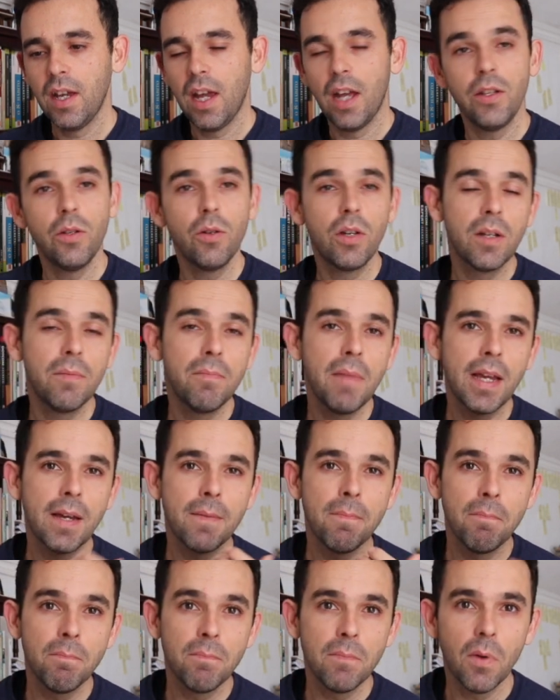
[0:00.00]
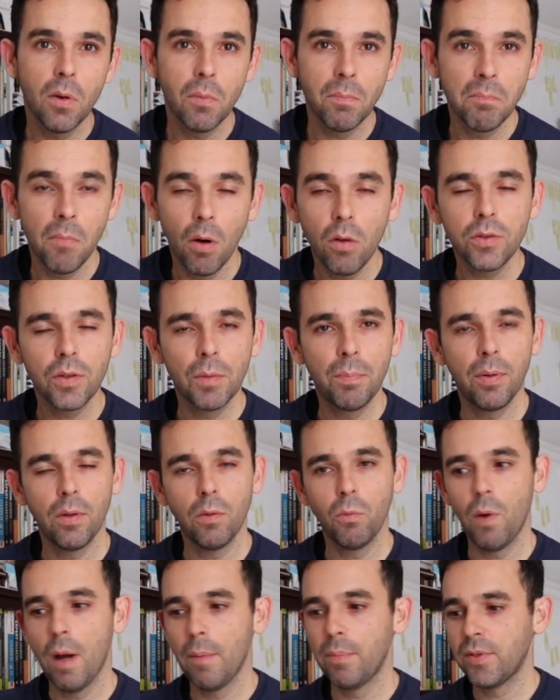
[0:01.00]
and you can make
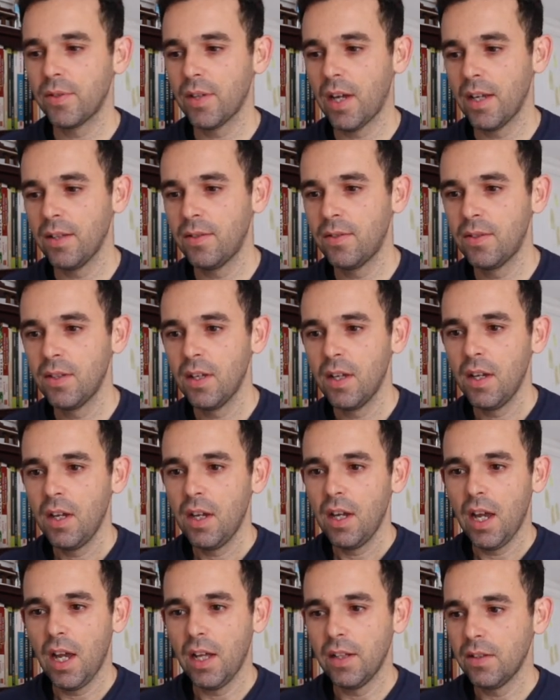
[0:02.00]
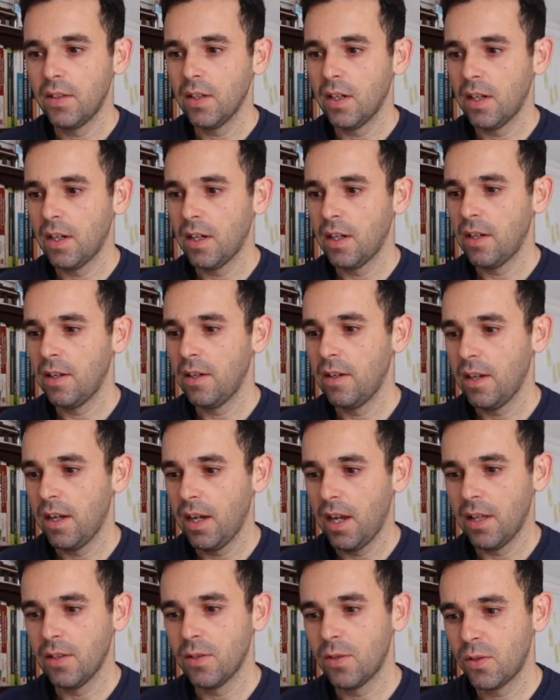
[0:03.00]
multiple websites
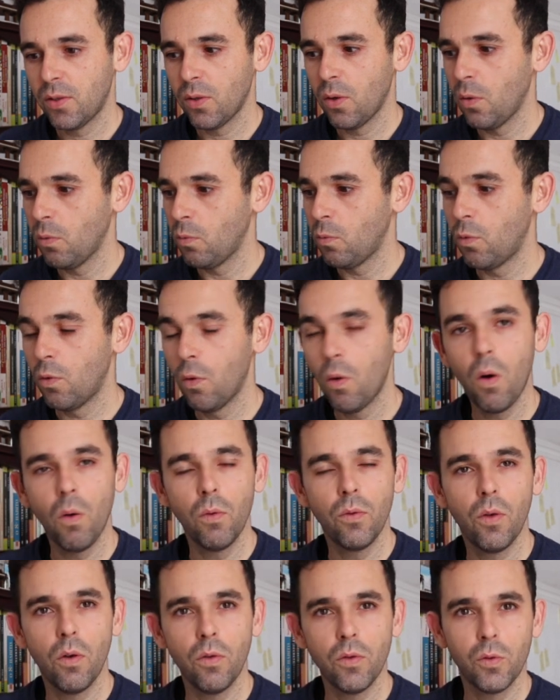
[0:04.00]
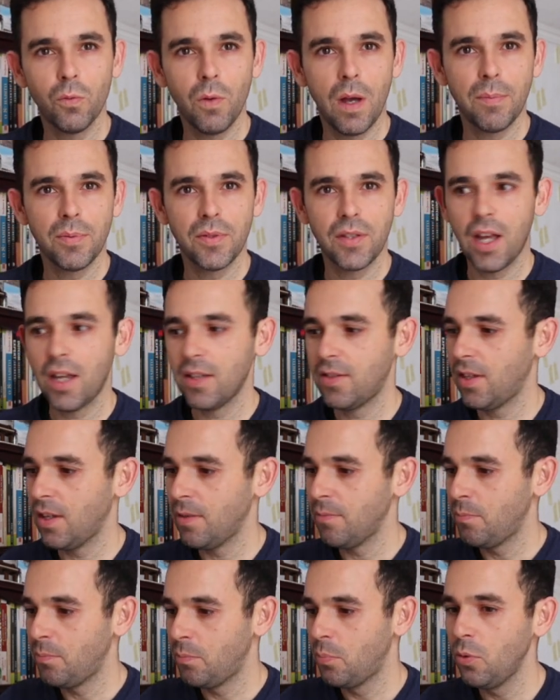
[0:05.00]
and so grow those websites
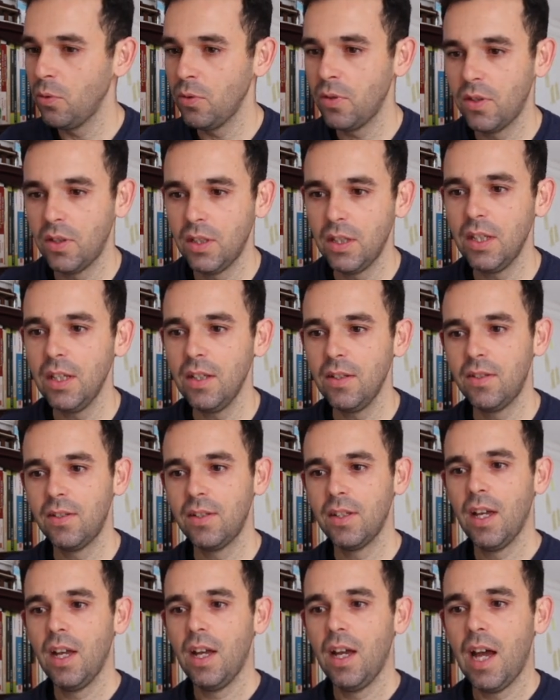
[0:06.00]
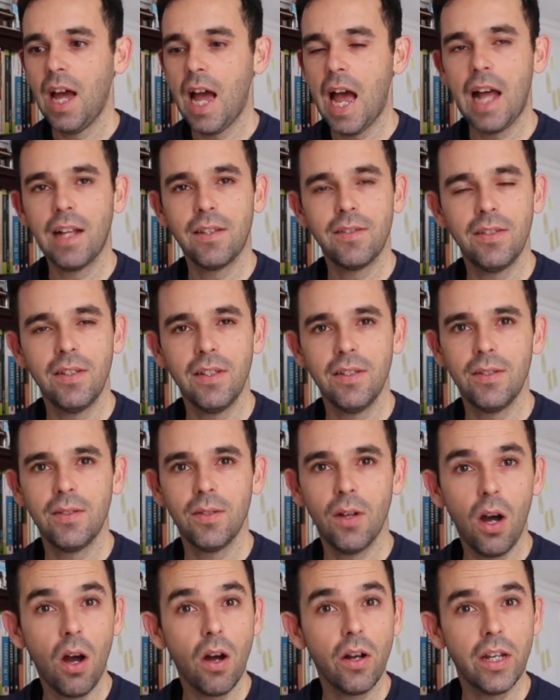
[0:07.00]
and put these
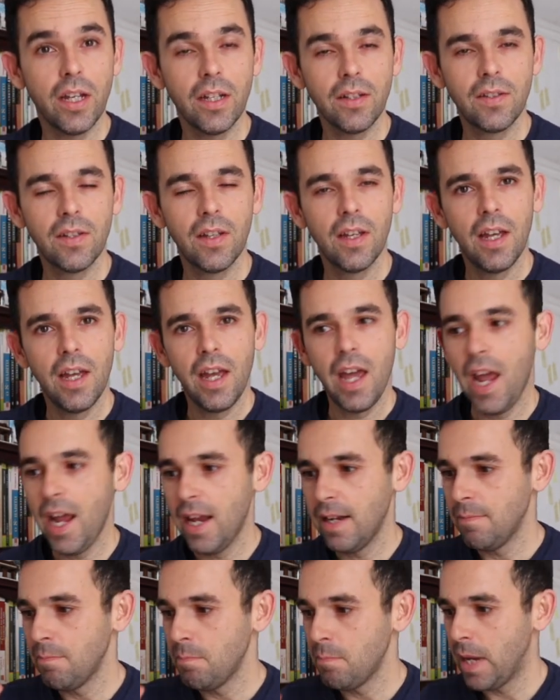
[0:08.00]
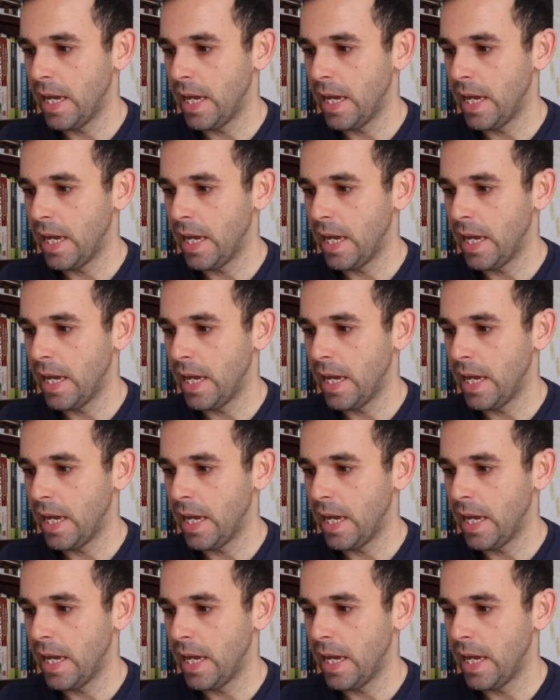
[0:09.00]
AdSense on it and